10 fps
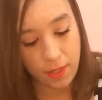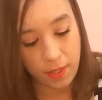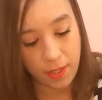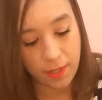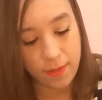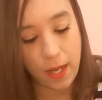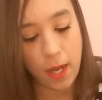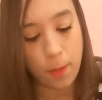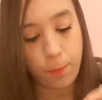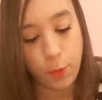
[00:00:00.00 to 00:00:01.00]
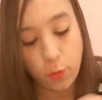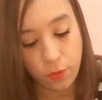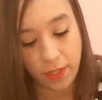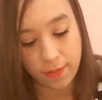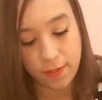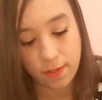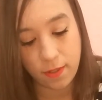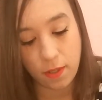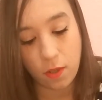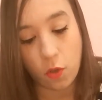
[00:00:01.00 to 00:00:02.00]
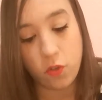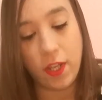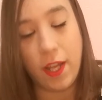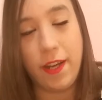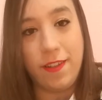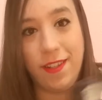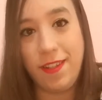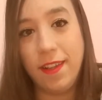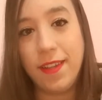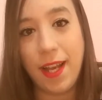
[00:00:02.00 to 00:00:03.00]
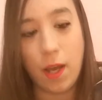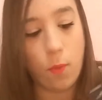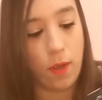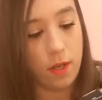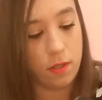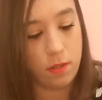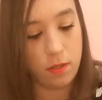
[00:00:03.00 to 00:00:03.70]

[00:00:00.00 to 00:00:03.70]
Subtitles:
Y este es Proof It, o sea, resistente al agua.